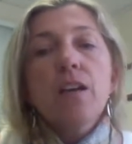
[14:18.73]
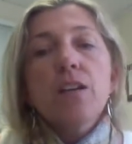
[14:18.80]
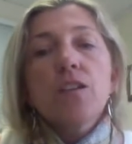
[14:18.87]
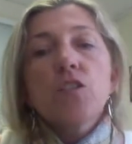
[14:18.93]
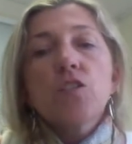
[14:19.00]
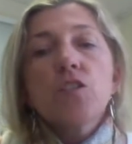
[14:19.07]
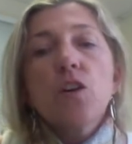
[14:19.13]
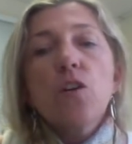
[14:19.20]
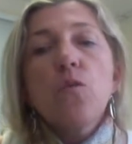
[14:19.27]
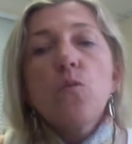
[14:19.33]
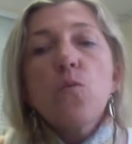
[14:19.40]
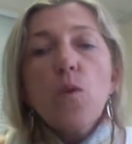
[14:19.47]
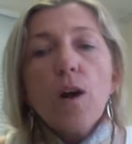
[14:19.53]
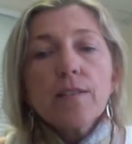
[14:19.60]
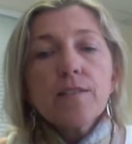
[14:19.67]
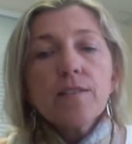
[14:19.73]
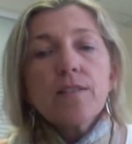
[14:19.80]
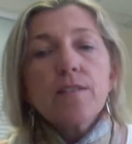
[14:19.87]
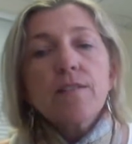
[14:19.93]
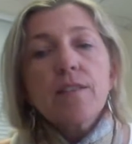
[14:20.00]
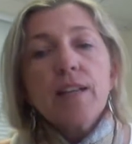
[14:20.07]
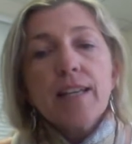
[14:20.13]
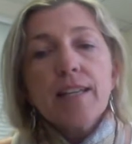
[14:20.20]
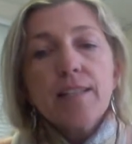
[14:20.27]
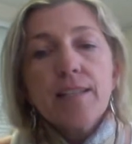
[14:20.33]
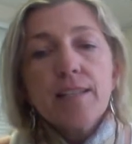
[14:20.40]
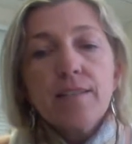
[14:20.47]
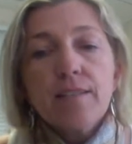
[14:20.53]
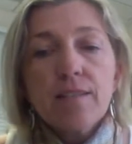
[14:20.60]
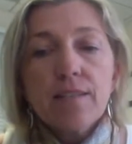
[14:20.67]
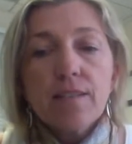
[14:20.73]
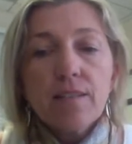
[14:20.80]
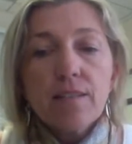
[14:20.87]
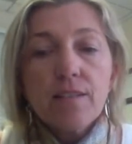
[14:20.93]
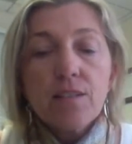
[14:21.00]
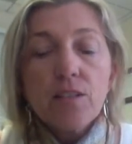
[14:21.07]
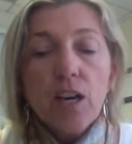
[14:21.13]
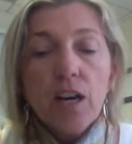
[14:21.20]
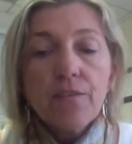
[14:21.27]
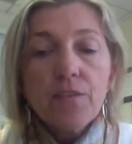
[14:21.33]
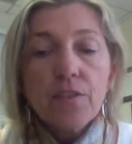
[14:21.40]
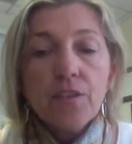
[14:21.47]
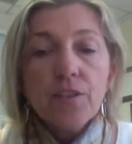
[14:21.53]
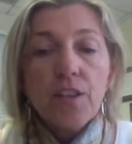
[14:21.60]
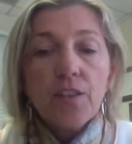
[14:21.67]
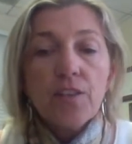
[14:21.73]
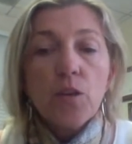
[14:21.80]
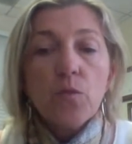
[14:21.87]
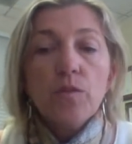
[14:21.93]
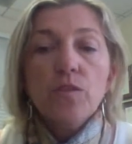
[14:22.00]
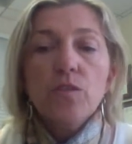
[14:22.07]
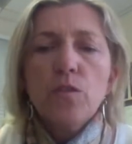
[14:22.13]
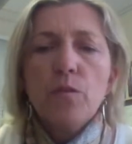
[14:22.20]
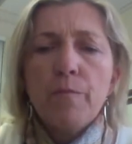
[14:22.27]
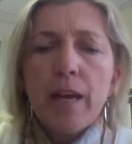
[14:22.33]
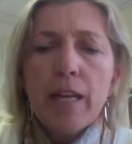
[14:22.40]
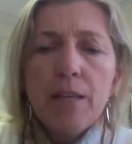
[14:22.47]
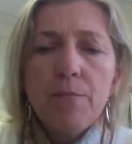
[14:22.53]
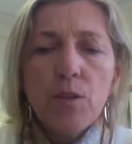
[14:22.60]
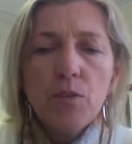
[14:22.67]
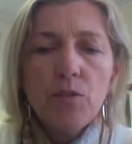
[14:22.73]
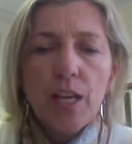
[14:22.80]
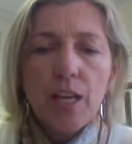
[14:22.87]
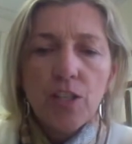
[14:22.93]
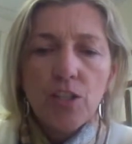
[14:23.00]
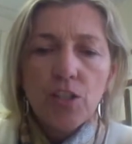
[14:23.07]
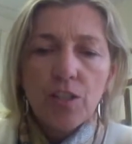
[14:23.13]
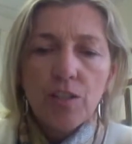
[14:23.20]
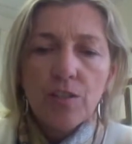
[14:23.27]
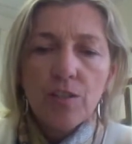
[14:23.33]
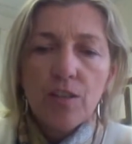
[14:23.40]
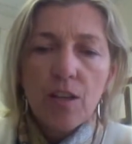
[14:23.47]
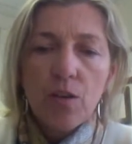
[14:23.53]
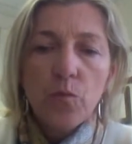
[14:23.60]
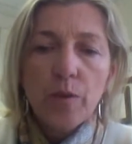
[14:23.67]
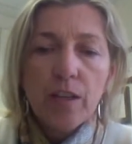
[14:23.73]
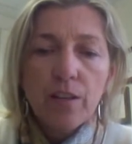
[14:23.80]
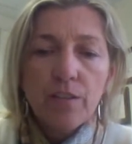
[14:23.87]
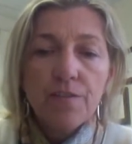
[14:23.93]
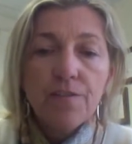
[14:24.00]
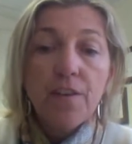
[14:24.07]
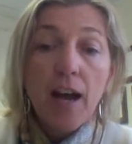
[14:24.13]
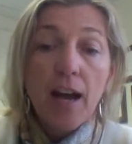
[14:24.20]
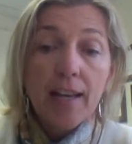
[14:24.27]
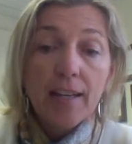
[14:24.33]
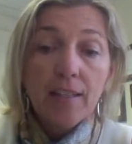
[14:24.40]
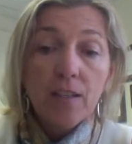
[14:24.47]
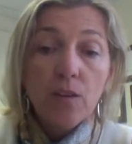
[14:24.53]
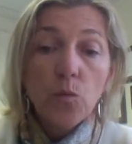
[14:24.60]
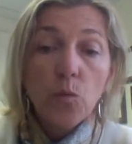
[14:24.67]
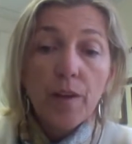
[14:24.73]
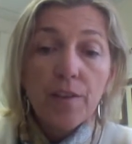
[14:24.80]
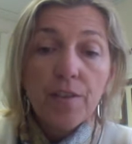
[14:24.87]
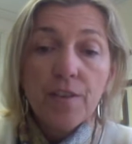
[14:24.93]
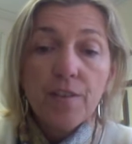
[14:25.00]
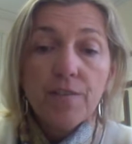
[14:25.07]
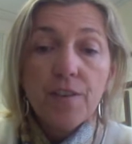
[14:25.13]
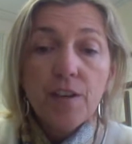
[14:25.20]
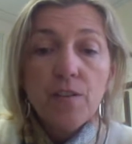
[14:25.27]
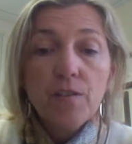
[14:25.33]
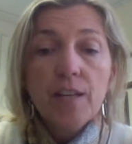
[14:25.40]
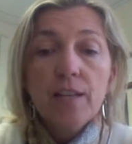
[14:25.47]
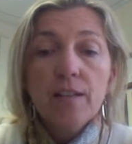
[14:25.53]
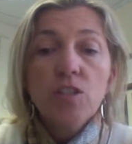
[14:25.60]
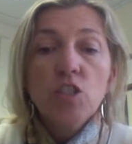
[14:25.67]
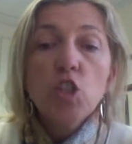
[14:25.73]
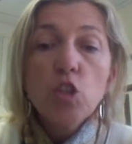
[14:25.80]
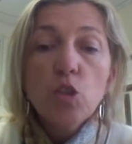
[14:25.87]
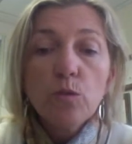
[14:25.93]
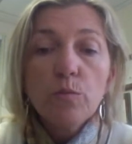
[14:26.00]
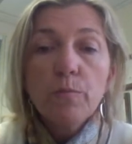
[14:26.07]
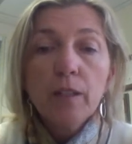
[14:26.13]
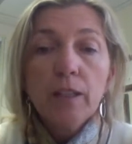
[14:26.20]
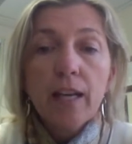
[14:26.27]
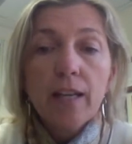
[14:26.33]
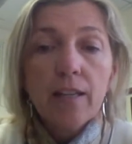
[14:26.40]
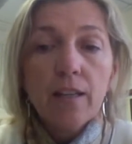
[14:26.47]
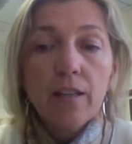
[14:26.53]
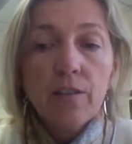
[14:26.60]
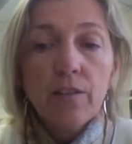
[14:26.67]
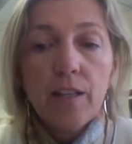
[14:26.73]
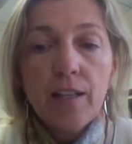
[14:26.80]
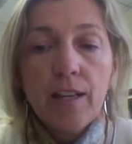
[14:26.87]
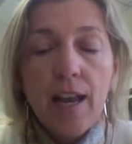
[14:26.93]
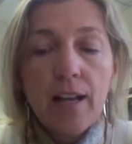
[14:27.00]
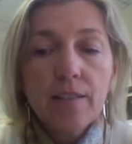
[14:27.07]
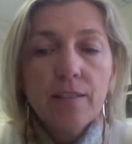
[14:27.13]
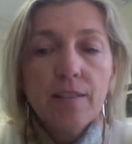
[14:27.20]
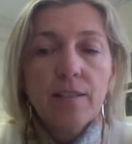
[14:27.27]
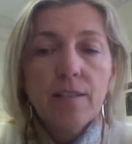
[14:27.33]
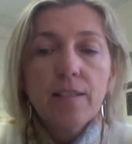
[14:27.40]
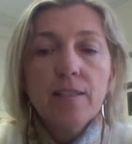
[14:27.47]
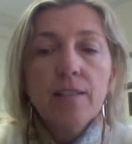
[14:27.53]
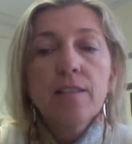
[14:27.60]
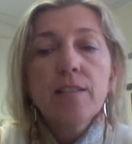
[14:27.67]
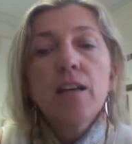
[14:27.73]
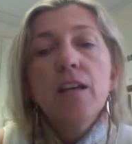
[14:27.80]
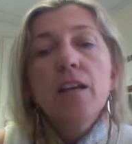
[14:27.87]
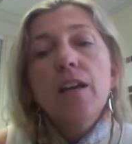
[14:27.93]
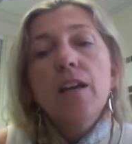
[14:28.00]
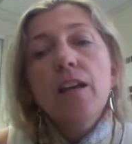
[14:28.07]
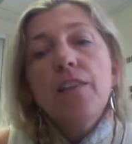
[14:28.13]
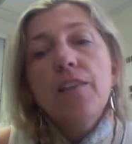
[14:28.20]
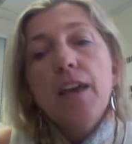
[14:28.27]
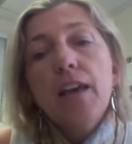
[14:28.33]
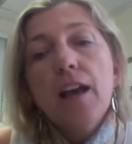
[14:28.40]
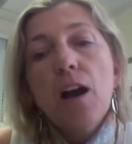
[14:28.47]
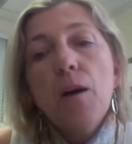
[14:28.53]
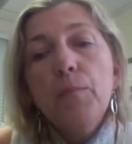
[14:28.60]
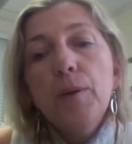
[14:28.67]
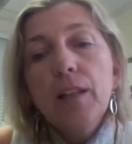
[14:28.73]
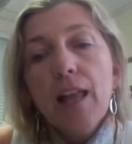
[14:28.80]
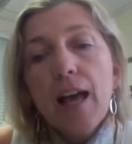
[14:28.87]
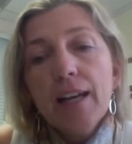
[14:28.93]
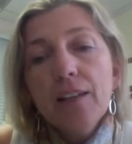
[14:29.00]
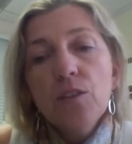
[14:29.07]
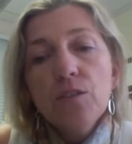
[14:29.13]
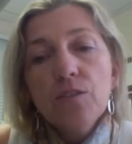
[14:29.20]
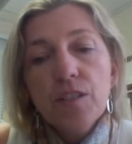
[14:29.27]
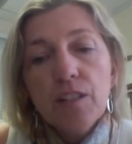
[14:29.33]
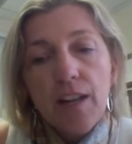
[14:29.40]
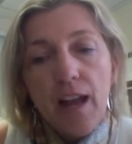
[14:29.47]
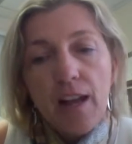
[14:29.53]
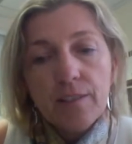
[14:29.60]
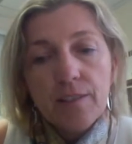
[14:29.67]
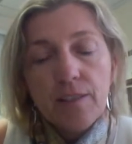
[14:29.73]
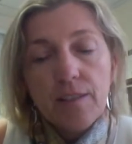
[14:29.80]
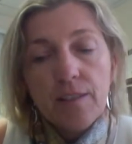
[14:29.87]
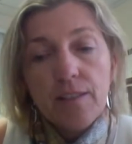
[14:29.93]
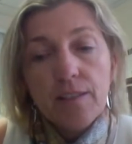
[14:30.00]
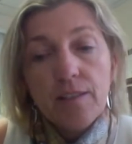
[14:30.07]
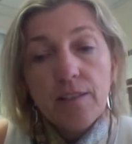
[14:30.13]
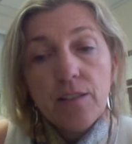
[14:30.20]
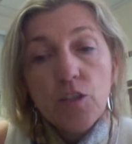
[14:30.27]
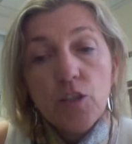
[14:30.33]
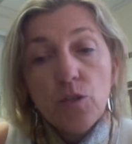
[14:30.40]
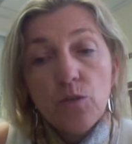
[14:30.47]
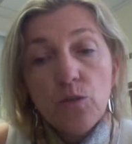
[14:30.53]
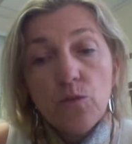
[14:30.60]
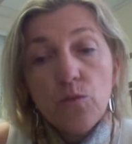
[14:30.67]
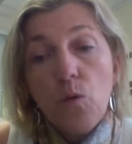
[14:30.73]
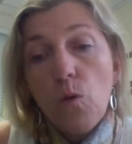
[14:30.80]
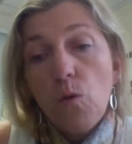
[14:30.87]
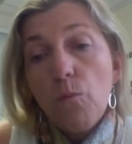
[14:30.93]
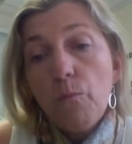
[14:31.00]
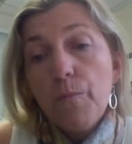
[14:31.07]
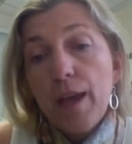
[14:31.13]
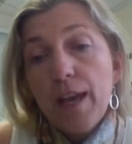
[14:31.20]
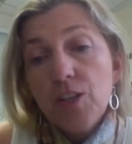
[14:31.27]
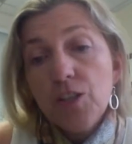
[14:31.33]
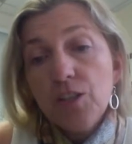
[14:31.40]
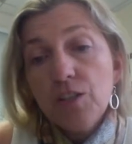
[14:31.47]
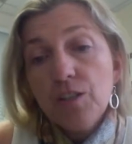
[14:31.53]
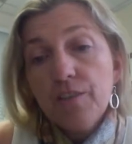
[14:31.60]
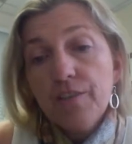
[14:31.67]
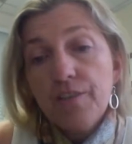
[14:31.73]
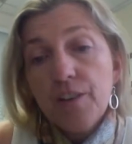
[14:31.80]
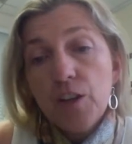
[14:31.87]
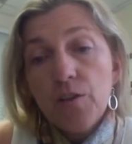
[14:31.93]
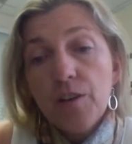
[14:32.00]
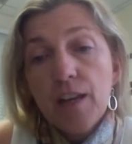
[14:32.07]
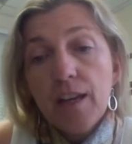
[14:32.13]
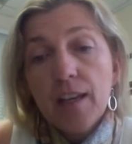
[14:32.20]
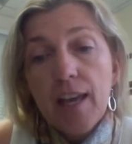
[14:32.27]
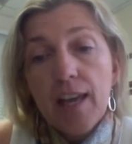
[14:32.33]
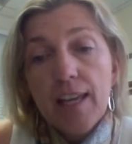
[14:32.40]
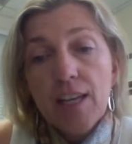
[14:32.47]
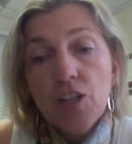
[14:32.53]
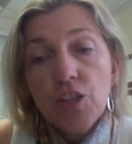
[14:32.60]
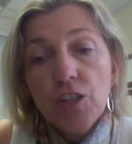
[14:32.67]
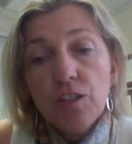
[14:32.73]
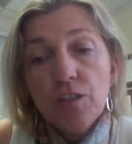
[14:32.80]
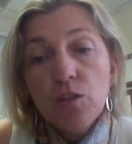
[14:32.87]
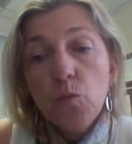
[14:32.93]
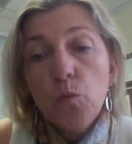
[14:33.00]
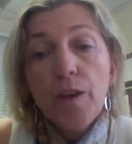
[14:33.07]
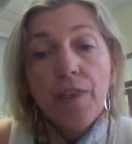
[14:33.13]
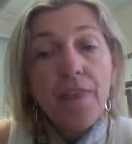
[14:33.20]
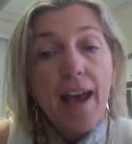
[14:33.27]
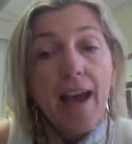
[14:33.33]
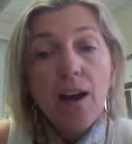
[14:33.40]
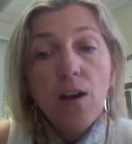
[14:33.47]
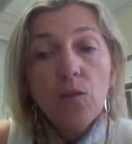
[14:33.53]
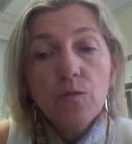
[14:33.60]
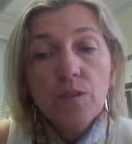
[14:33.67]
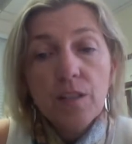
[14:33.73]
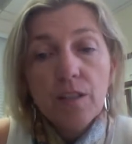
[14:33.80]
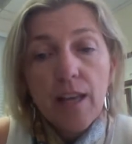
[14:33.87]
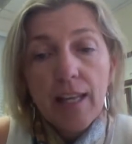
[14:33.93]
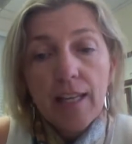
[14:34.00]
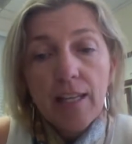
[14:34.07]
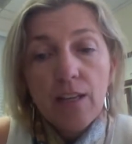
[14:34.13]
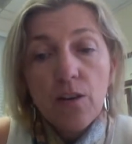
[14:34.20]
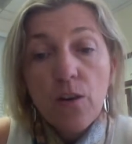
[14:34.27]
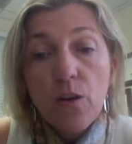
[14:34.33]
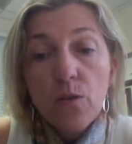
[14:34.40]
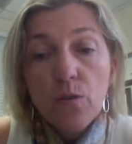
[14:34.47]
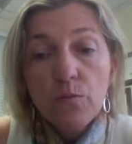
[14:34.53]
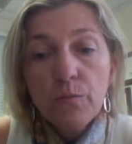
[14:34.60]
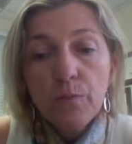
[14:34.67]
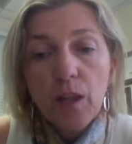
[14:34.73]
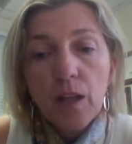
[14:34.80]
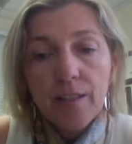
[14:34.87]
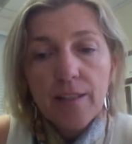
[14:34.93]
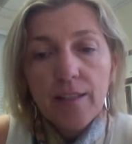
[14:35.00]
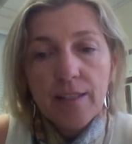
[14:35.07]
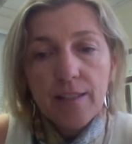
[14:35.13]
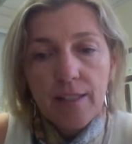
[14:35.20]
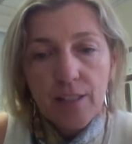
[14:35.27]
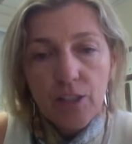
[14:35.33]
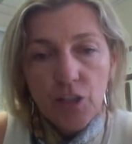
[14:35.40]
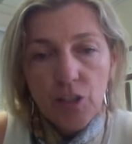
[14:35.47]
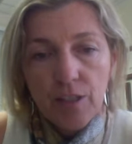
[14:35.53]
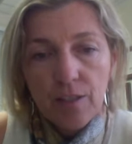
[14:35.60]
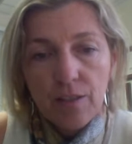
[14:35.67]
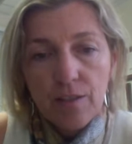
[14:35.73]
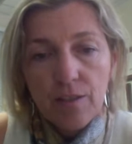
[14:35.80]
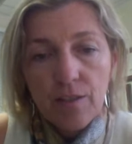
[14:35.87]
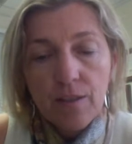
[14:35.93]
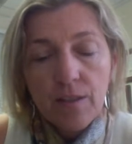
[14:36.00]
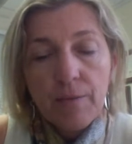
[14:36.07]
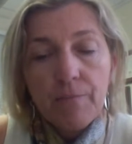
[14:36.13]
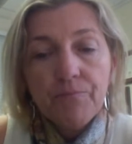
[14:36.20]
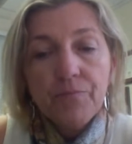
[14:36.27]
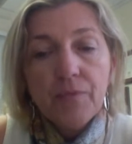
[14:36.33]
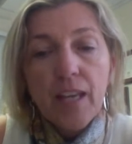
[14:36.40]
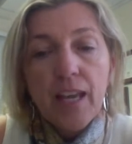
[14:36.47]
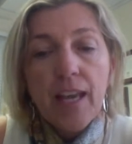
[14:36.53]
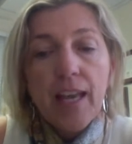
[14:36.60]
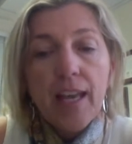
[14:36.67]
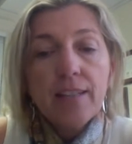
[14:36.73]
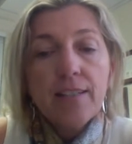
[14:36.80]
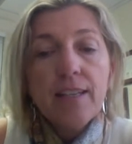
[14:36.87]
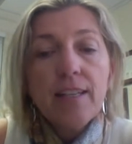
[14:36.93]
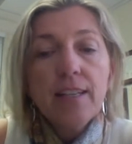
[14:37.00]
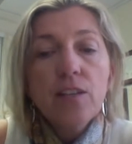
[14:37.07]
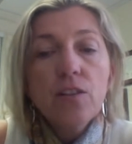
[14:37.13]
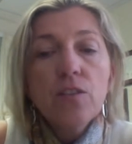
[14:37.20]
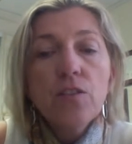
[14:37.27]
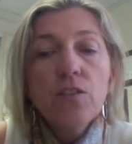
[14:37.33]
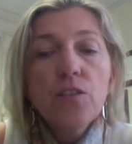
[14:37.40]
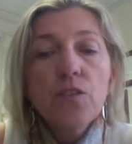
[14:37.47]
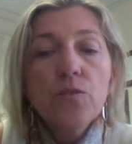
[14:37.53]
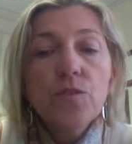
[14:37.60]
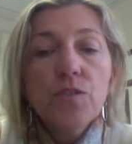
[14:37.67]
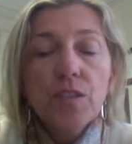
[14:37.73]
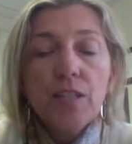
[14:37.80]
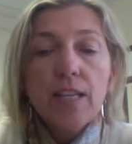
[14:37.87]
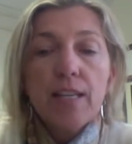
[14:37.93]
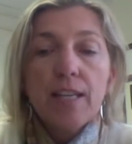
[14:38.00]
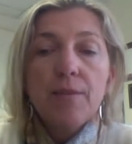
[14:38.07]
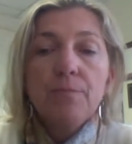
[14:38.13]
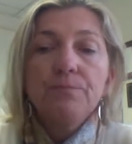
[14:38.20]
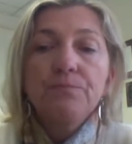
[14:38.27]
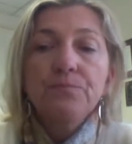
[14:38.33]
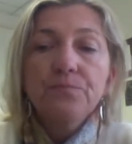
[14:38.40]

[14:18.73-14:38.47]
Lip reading: So once scientists discovered that there were so many mutations that we could find with very astute molecular analyses, they applied those analyses to patients of varying ages without any known blood conditions. And here you see